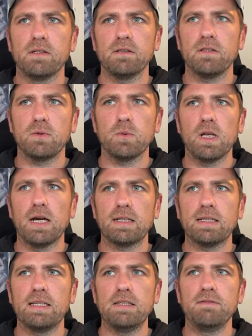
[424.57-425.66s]
SQLite
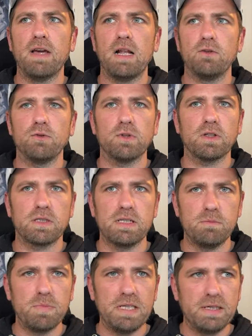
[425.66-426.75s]
key
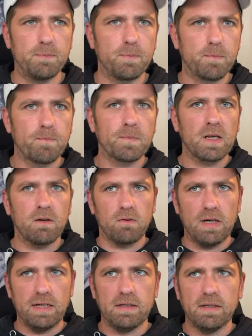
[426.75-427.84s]
value.db,
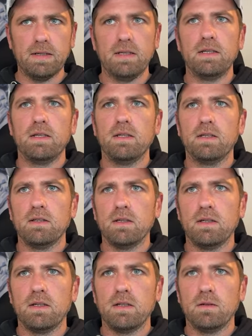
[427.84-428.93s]
right?
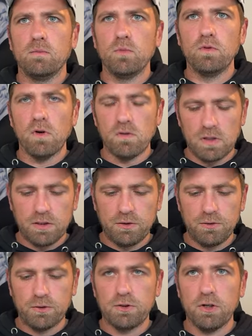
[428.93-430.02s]
Move over to
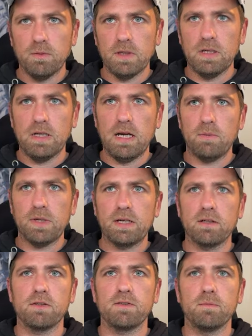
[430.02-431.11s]
new terminal and we
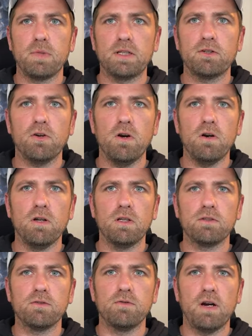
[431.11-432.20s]
can simply curl
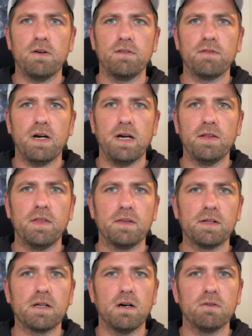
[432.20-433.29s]
to verify that the
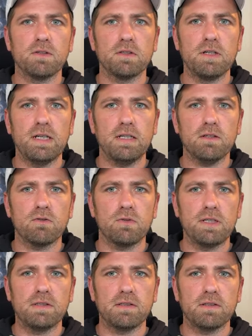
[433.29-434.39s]
counter
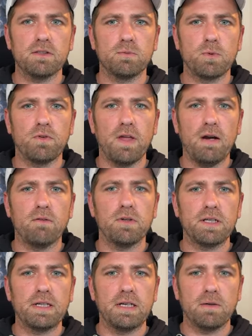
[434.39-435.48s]
increases with every
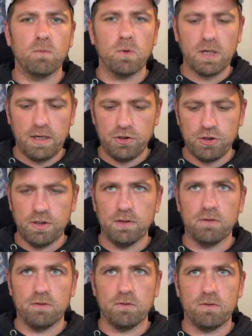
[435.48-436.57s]
invocation.
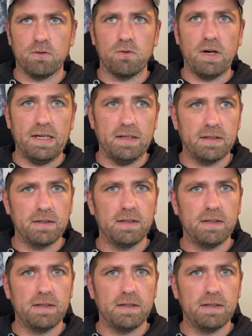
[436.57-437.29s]
Great.